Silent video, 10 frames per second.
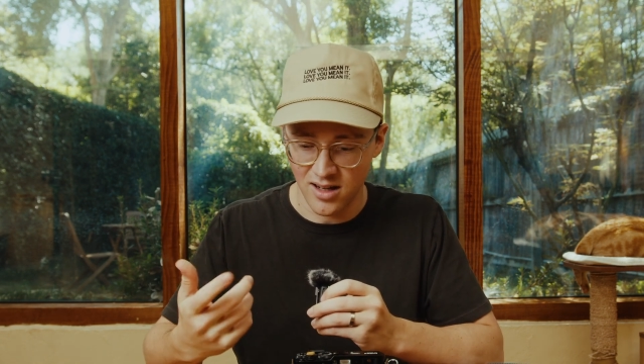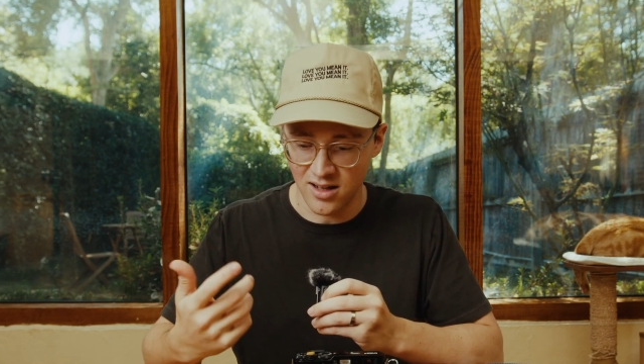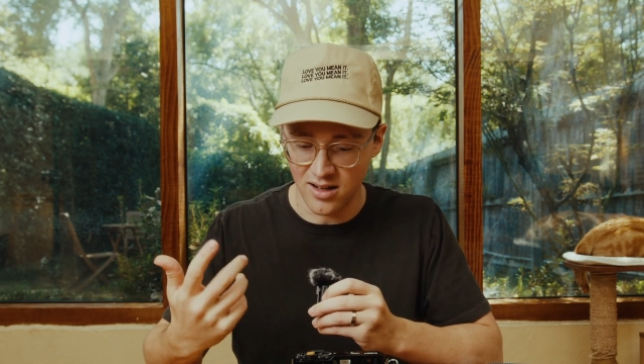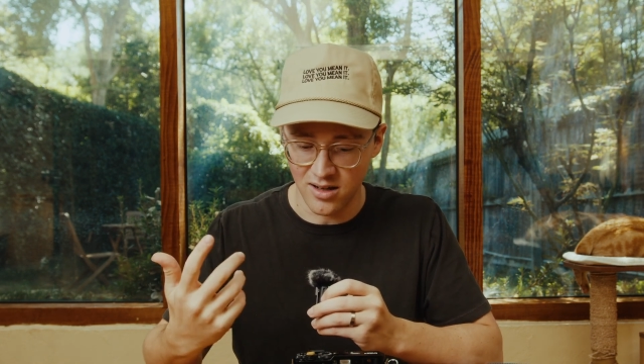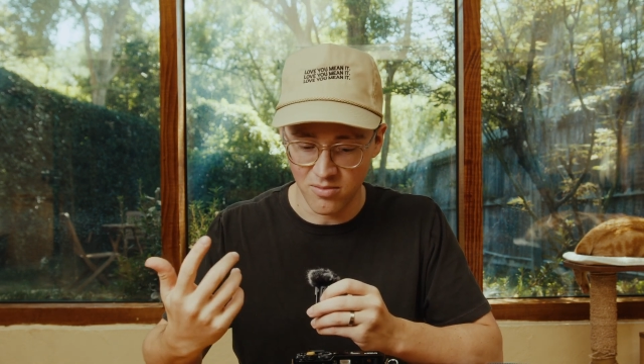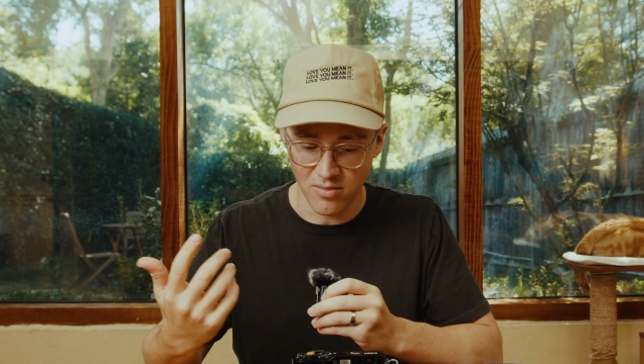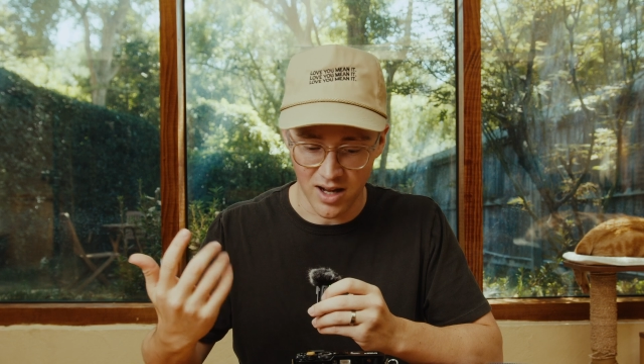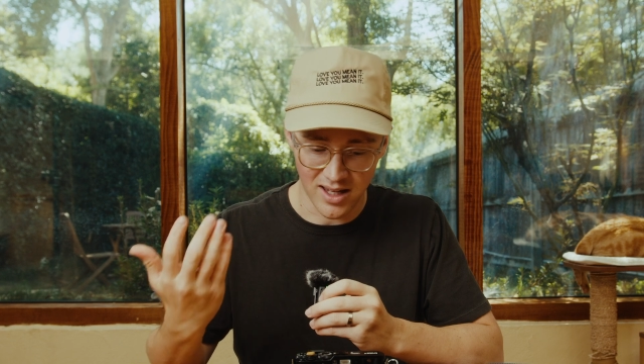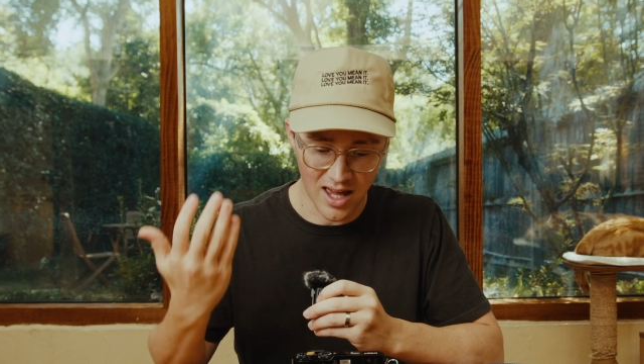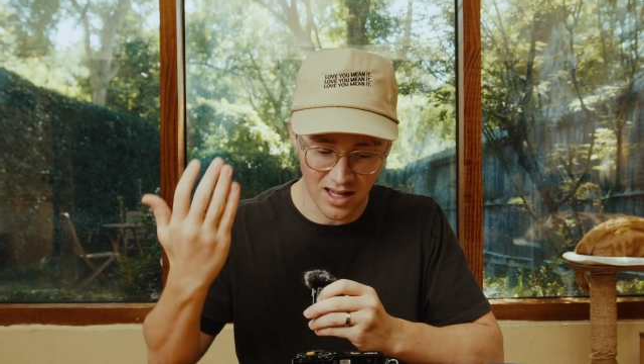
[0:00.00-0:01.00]

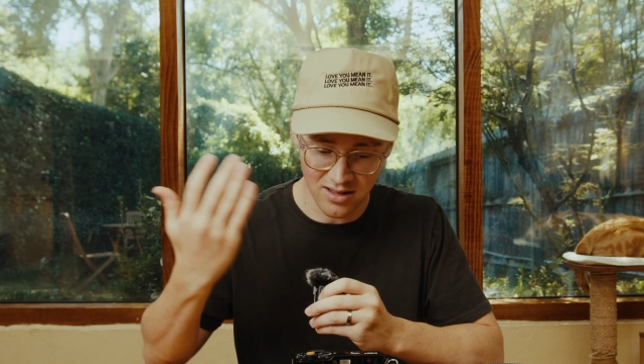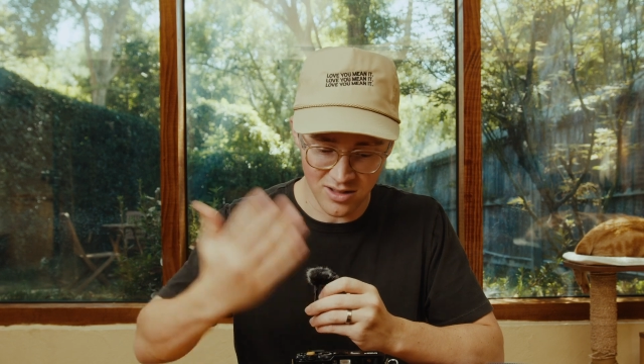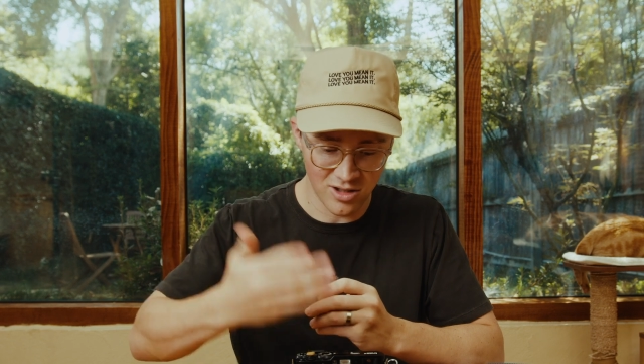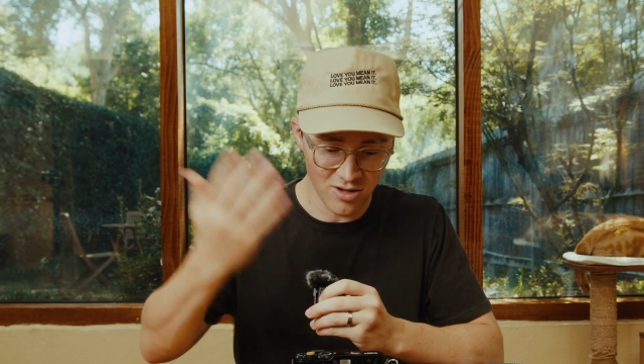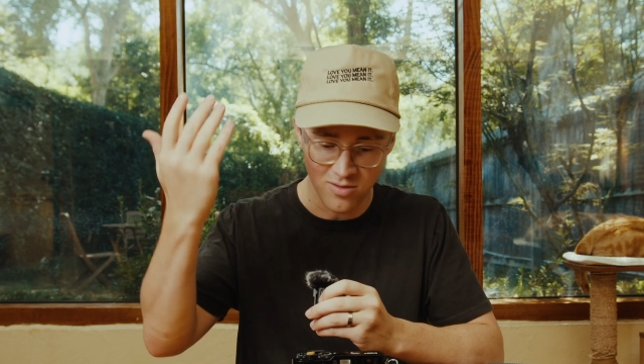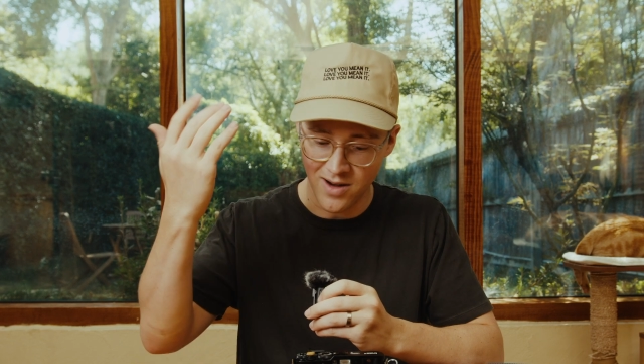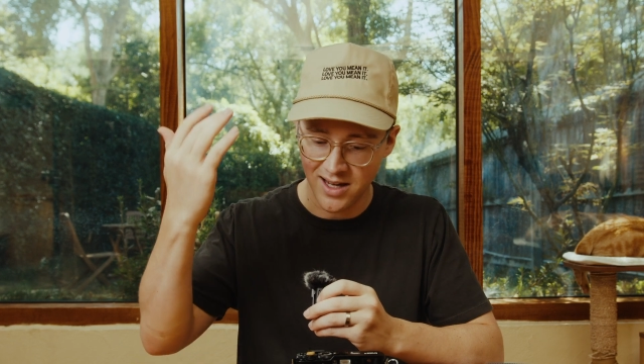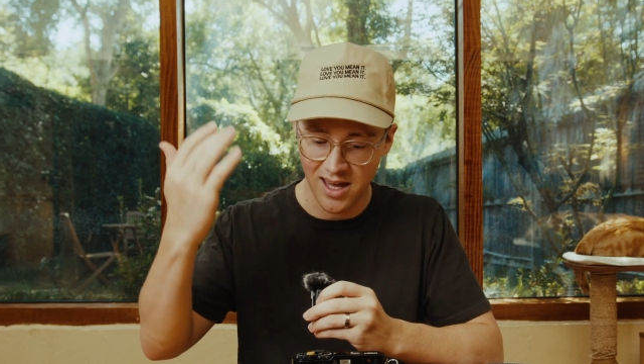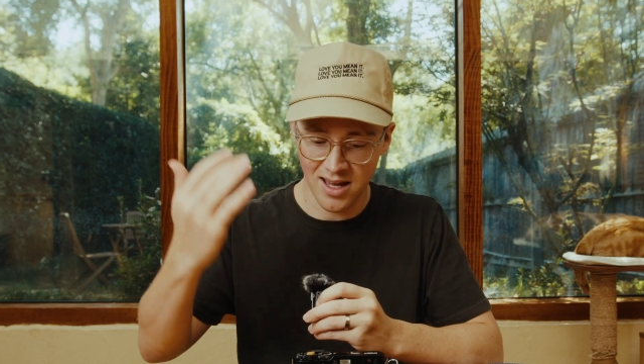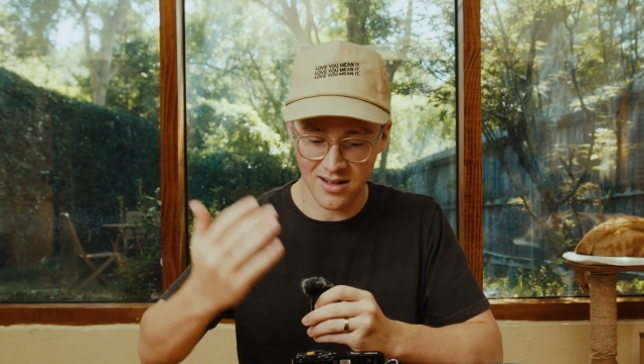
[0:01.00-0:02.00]
I can't zoom, I
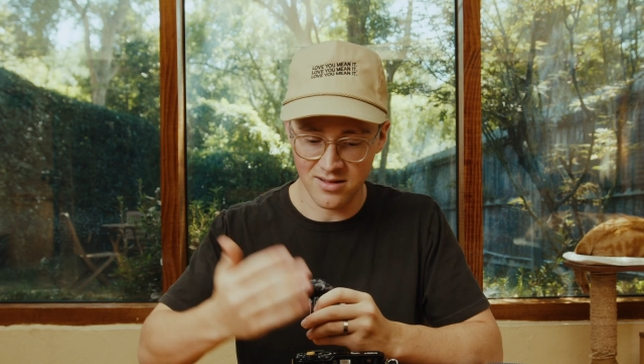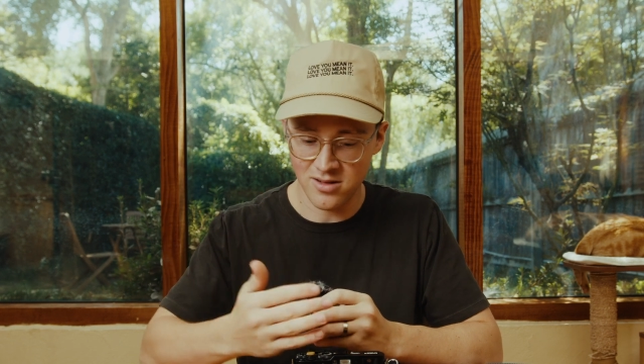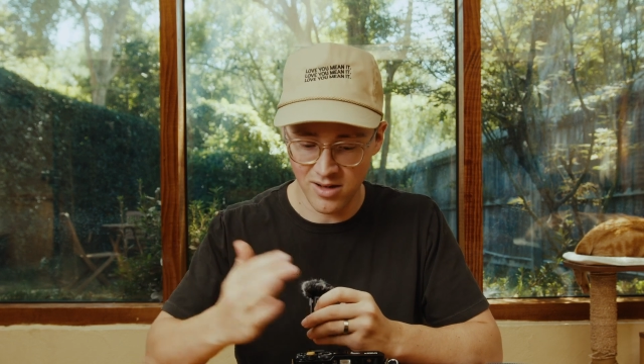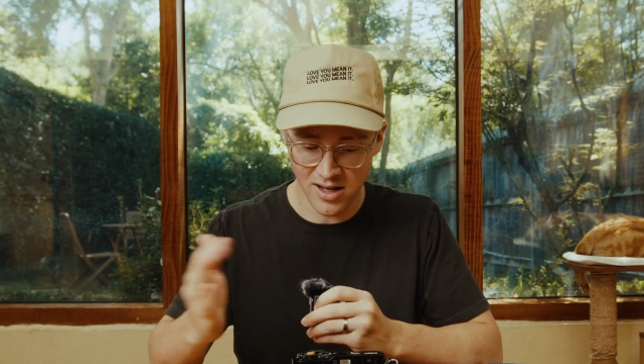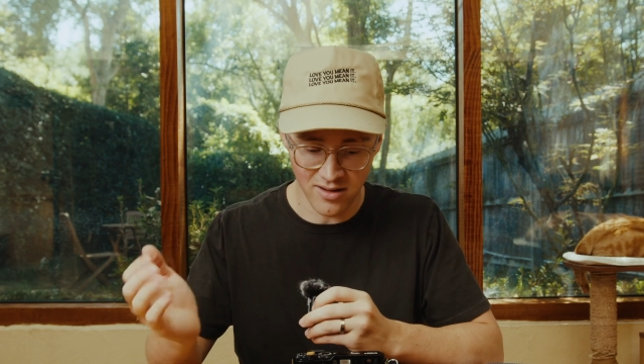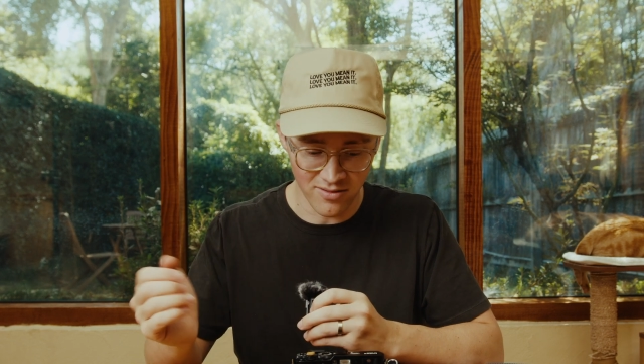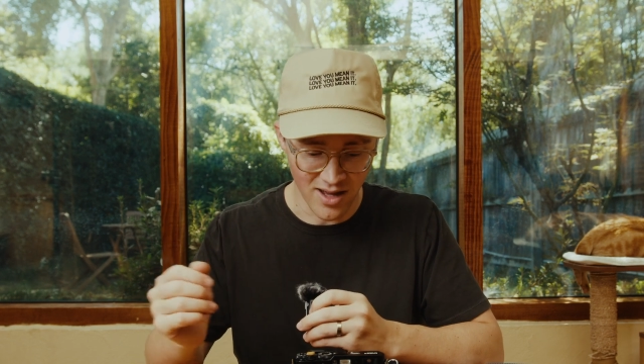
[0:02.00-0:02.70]
can't do any of